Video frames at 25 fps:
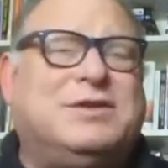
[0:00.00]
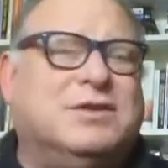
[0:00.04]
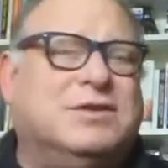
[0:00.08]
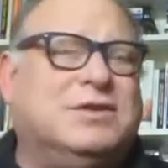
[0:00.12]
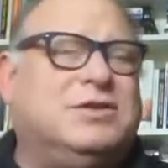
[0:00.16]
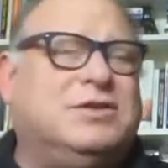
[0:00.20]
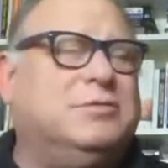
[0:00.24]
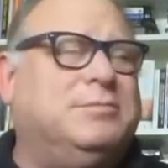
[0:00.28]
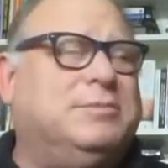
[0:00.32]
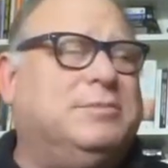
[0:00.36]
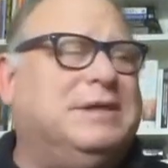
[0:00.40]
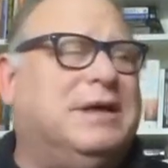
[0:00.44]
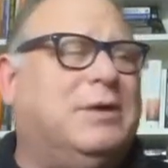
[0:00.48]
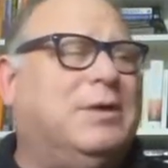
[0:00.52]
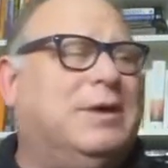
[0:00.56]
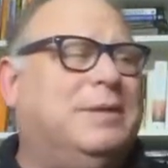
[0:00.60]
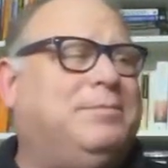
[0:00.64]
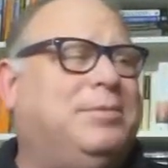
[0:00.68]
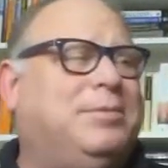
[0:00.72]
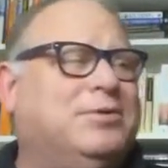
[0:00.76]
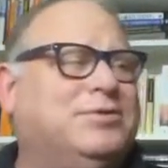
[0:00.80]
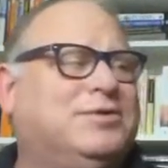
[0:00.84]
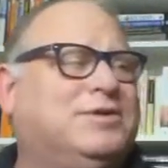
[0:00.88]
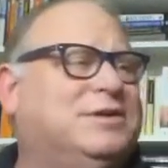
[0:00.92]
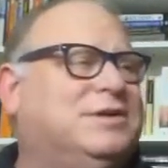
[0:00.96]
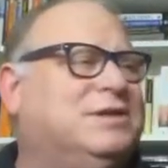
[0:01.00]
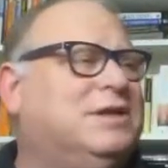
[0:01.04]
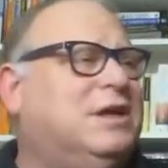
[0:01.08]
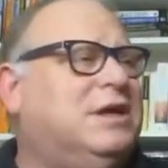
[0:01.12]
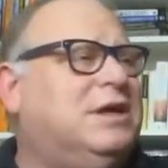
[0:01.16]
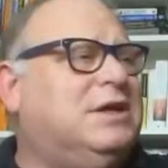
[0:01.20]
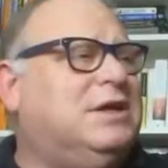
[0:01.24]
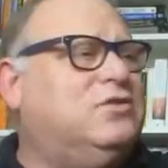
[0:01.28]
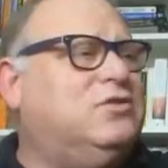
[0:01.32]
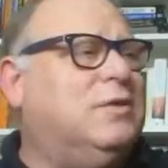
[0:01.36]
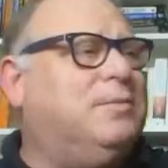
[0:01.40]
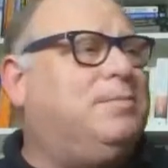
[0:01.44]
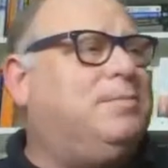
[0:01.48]
So it could be I want to post it
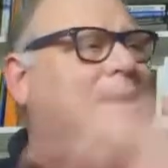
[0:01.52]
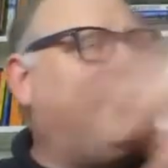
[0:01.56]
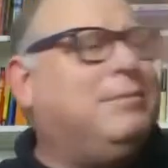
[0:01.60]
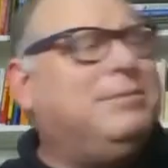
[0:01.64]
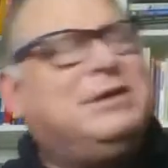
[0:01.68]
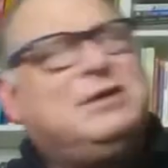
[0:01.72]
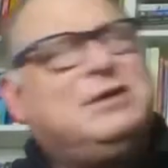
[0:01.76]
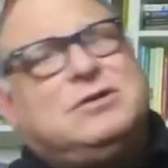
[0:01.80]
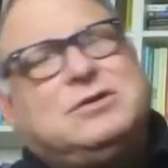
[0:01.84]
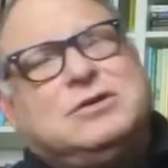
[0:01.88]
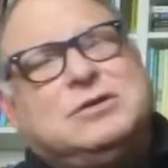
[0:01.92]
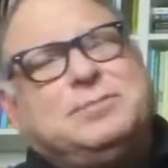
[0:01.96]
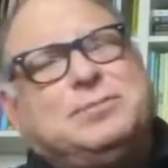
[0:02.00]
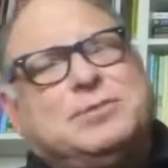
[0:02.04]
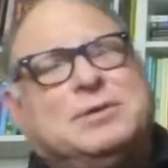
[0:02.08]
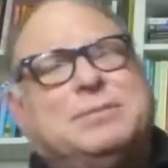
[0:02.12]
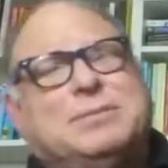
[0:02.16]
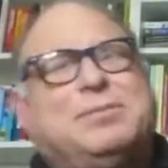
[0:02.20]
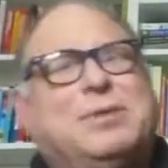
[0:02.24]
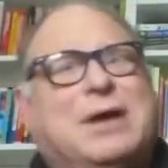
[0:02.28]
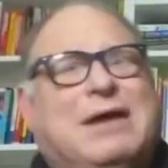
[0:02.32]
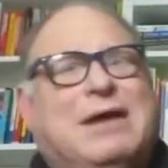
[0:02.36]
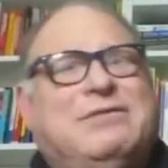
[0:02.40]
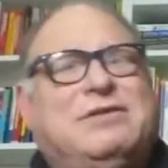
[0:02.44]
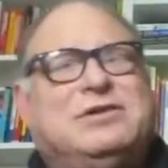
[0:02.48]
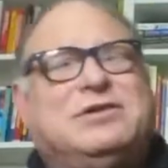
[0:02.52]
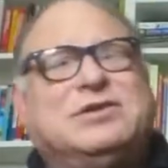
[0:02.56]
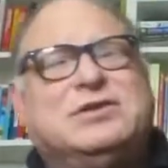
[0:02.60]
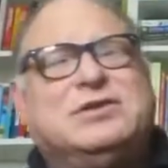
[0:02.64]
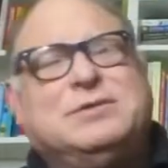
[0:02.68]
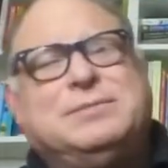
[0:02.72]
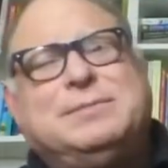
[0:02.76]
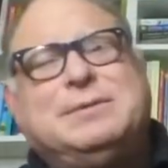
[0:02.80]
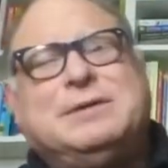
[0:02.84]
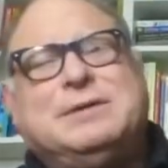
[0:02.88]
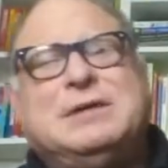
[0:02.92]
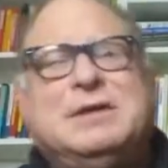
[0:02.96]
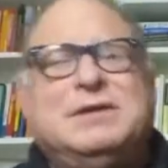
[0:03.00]
to a public group or a private
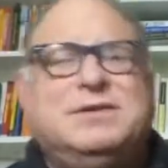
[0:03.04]
group.